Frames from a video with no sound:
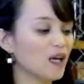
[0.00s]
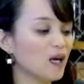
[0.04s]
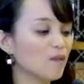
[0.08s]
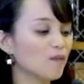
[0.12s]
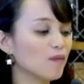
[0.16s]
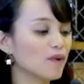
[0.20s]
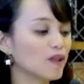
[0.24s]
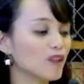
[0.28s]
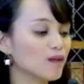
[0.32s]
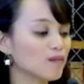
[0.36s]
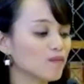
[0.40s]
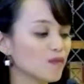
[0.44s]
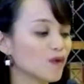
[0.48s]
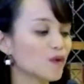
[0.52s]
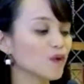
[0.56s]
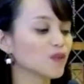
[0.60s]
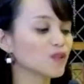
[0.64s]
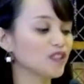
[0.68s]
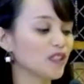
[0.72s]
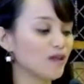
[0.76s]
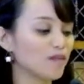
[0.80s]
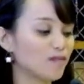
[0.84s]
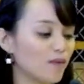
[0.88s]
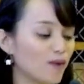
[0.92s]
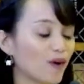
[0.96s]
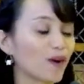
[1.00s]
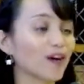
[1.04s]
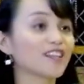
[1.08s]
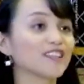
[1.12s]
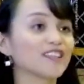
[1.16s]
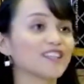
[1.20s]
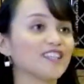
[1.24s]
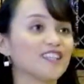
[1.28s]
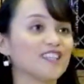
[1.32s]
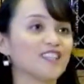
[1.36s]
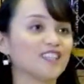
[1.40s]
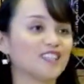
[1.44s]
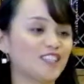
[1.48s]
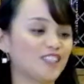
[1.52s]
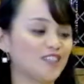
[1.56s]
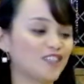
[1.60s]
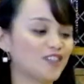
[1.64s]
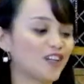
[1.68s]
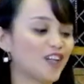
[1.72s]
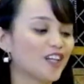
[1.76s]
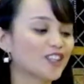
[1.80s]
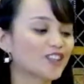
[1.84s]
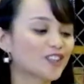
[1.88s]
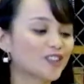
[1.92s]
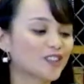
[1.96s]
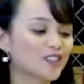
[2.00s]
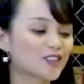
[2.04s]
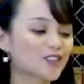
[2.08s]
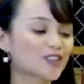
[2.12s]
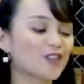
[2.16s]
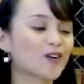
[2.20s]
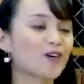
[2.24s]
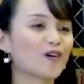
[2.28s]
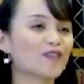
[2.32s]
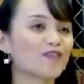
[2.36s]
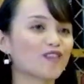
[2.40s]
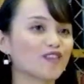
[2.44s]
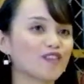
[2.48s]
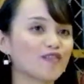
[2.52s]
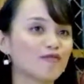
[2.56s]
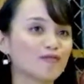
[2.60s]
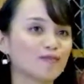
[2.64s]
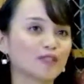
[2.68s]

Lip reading: But the most important treasure trove of